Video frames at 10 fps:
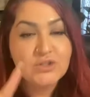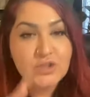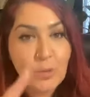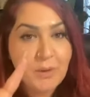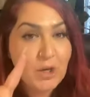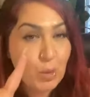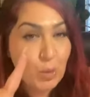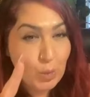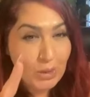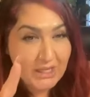
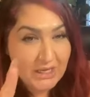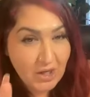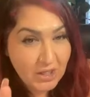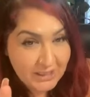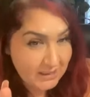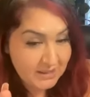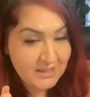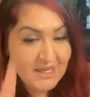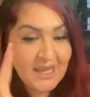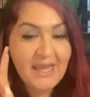dopaquinone
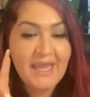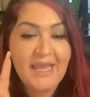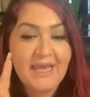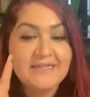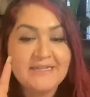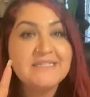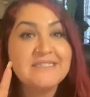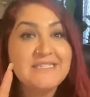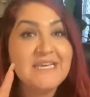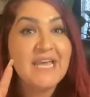and
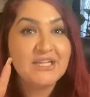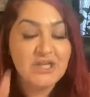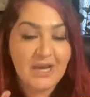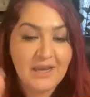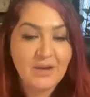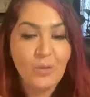DHI,